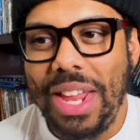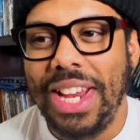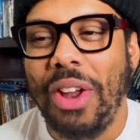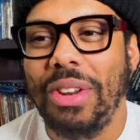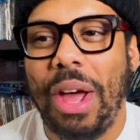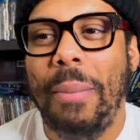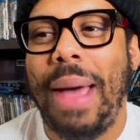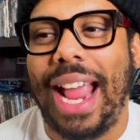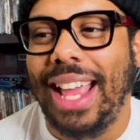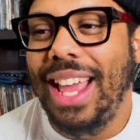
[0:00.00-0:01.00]
you know, to come
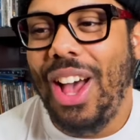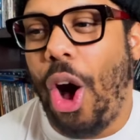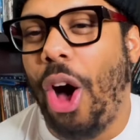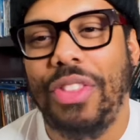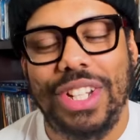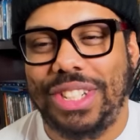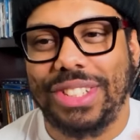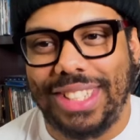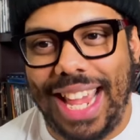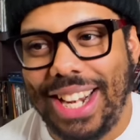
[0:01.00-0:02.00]
back all these
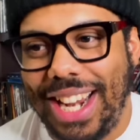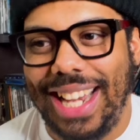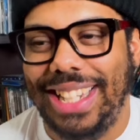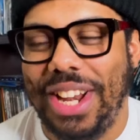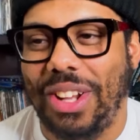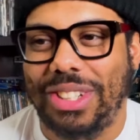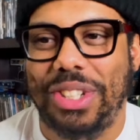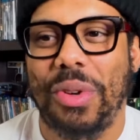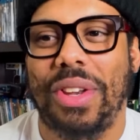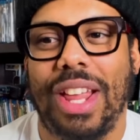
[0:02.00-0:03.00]
years later and, you know, to
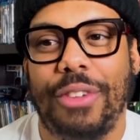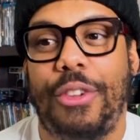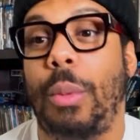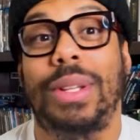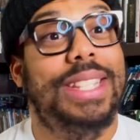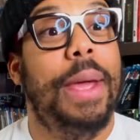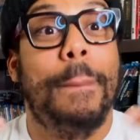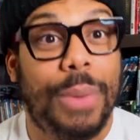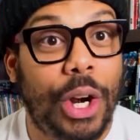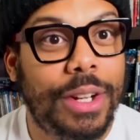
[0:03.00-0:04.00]
do another film with
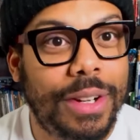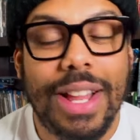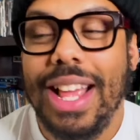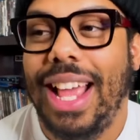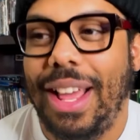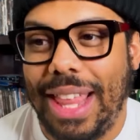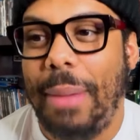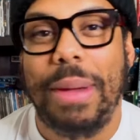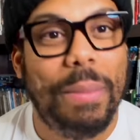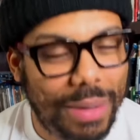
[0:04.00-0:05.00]
Tim Burton,
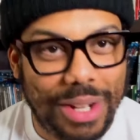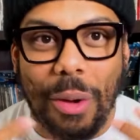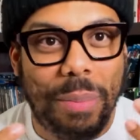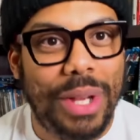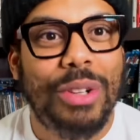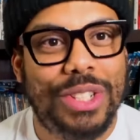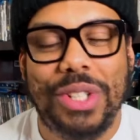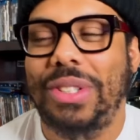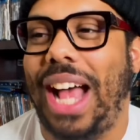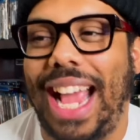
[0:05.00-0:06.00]
that being, you know,
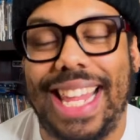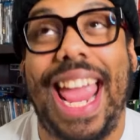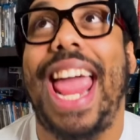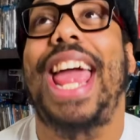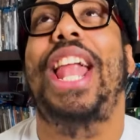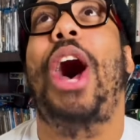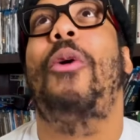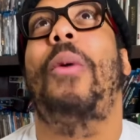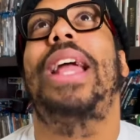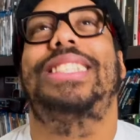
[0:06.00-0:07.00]
Beetlejuice, I
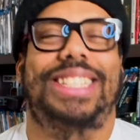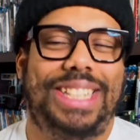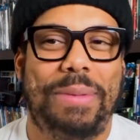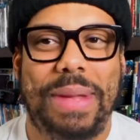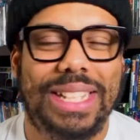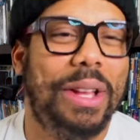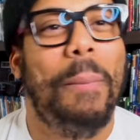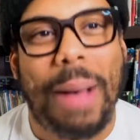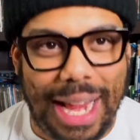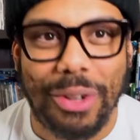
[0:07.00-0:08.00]
cannot wait to see me
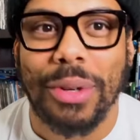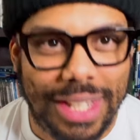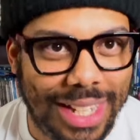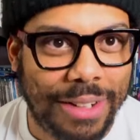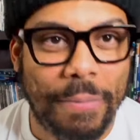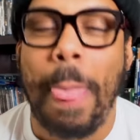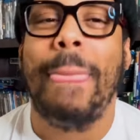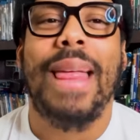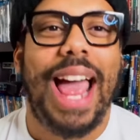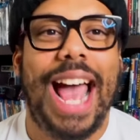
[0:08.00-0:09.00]
some Michael Keaton
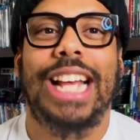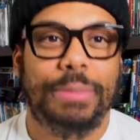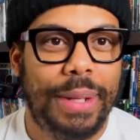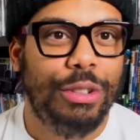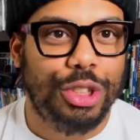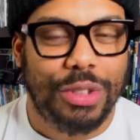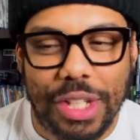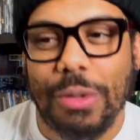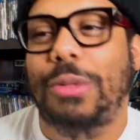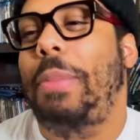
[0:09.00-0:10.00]
as Beetlejuice.
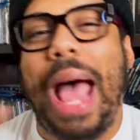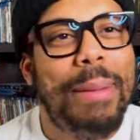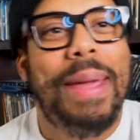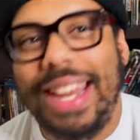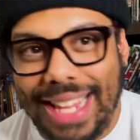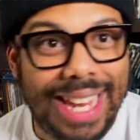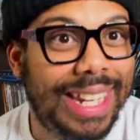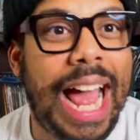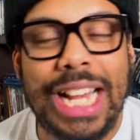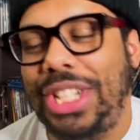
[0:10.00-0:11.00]
He was Batman again
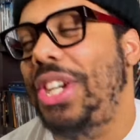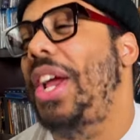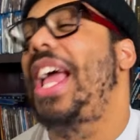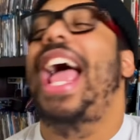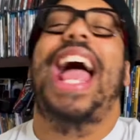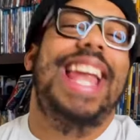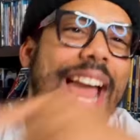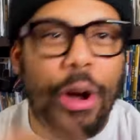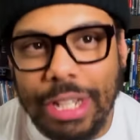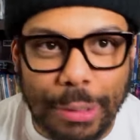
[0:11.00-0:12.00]
last year, and
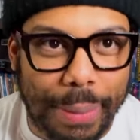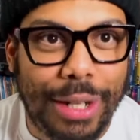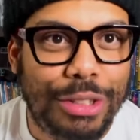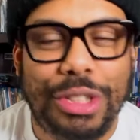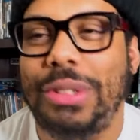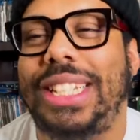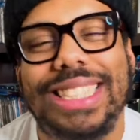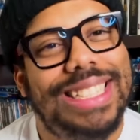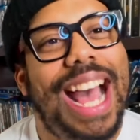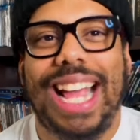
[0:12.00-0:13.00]
now he's Beetlejuice.
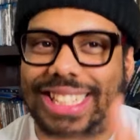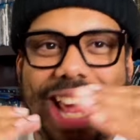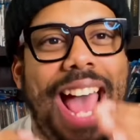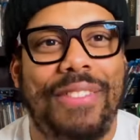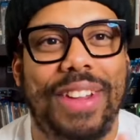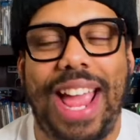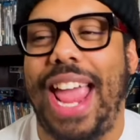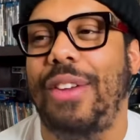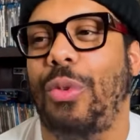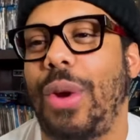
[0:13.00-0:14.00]
This guy is having
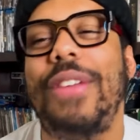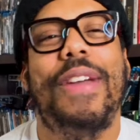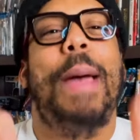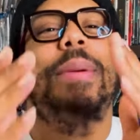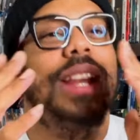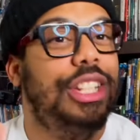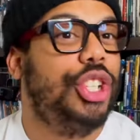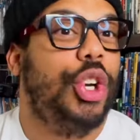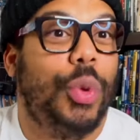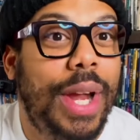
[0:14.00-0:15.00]
a revamp in his
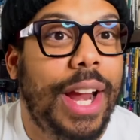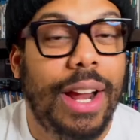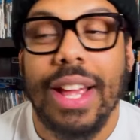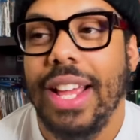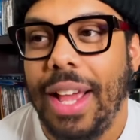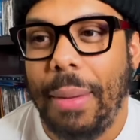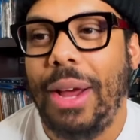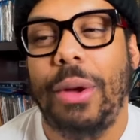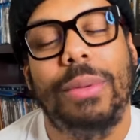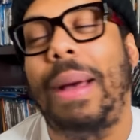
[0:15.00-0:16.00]
career.
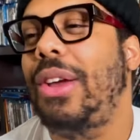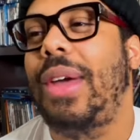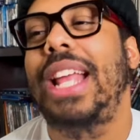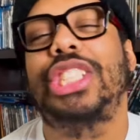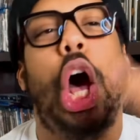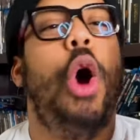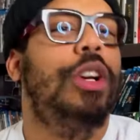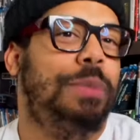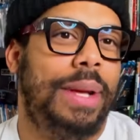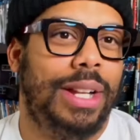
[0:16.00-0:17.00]
Michael Keaton's
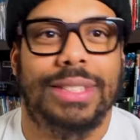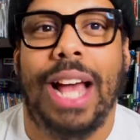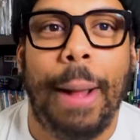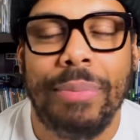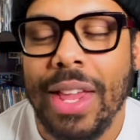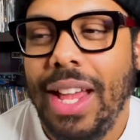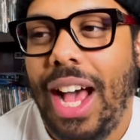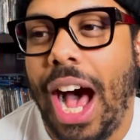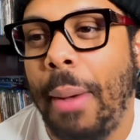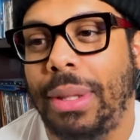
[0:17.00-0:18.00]
always been on top.
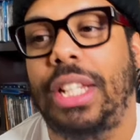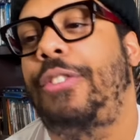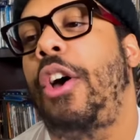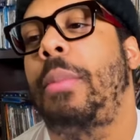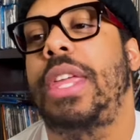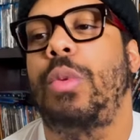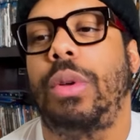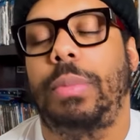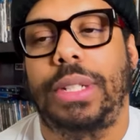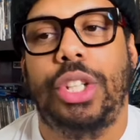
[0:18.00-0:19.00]
But this film, he
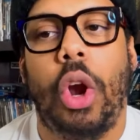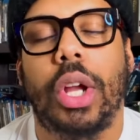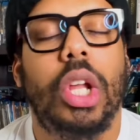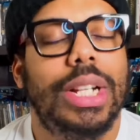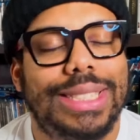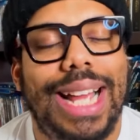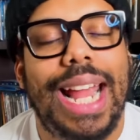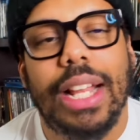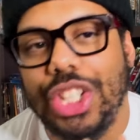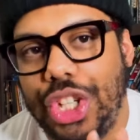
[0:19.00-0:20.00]
will be starring
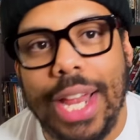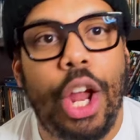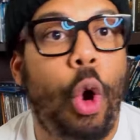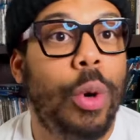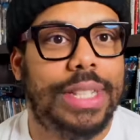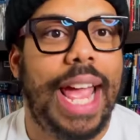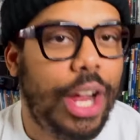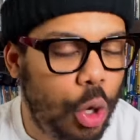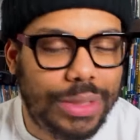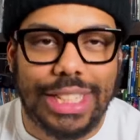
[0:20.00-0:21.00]
alongside Jenna
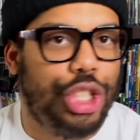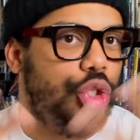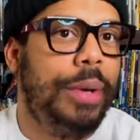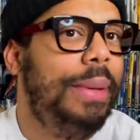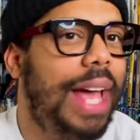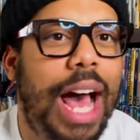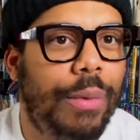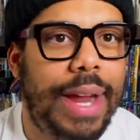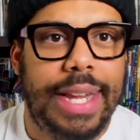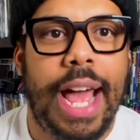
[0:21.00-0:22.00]
Ortega, who's extremely hot
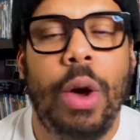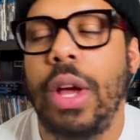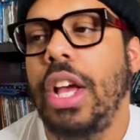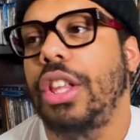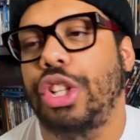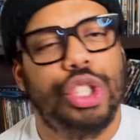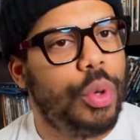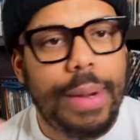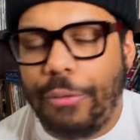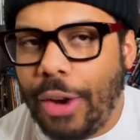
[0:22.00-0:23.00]
right now. The
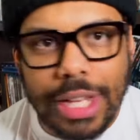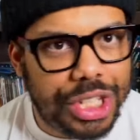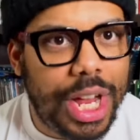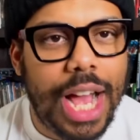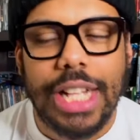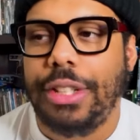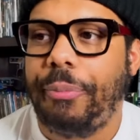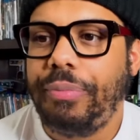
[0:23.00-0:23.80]
Scream franchise.